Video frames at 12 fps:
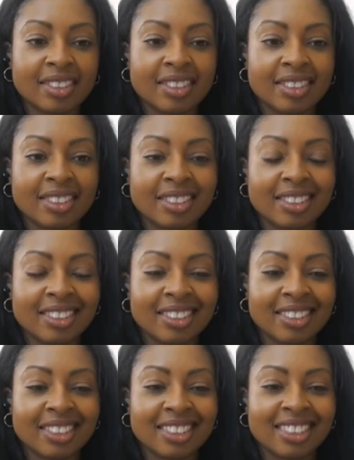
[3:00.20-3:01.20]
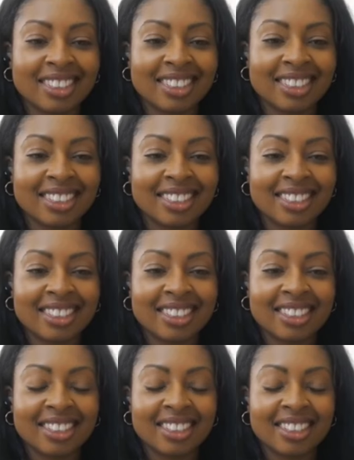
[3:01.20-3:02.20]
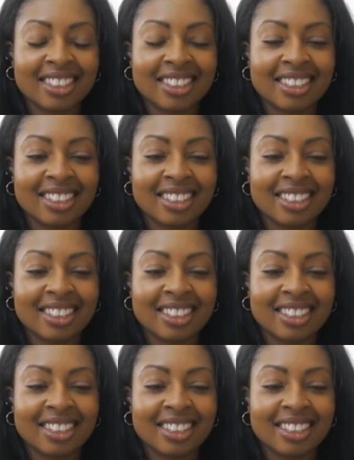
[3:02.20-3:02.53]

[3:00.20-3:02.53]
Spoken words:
The person shown says nothing.